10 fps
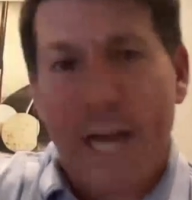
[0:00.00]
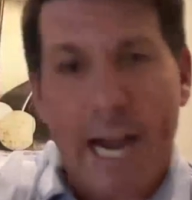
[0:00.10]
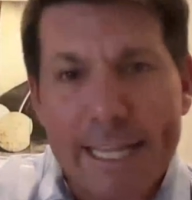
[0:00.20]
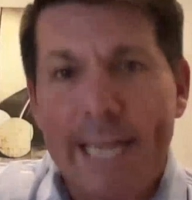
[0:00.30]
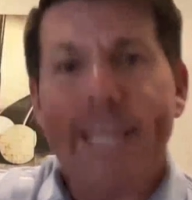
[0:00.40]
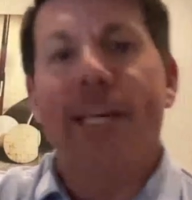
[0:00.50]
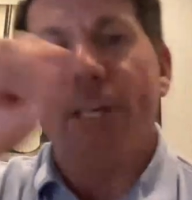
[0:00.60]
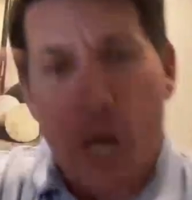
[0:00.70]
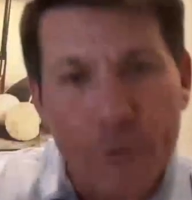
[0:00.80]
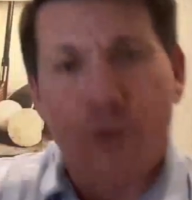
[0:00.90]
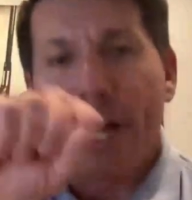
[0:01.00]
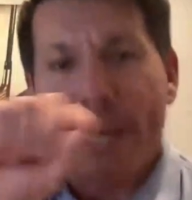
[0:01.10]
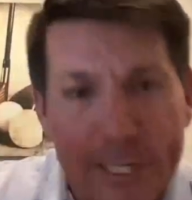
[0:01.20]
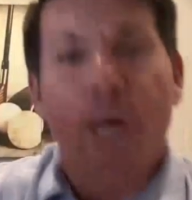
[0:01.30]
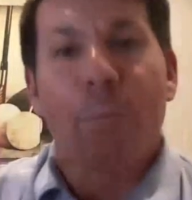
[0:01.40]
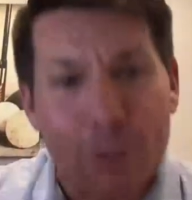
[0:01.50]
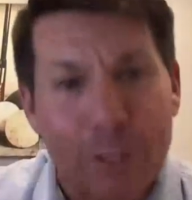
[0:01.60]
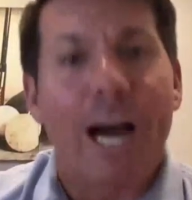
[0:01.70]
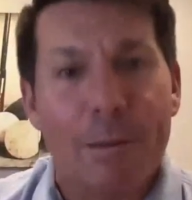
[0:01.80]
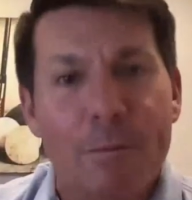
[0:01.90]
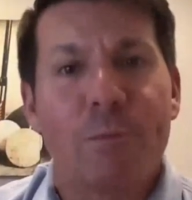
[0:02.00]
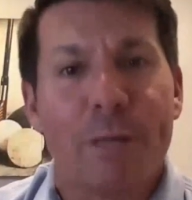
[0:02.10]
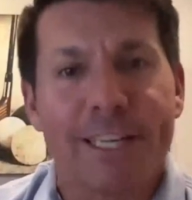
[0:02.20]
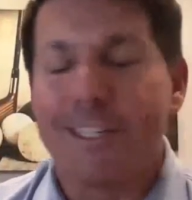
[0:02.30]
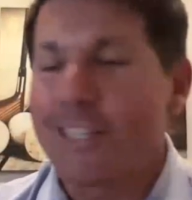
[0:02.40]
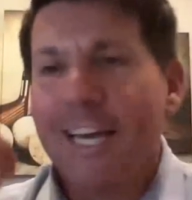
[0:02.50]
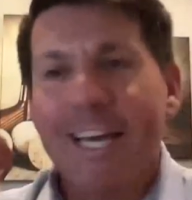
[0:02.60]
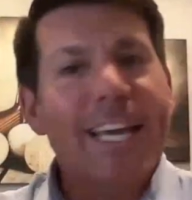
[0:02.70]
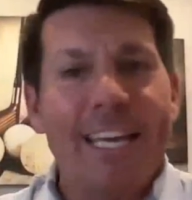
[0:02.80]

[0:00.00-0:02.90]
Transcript: we'd highlight it and underline it a couple times because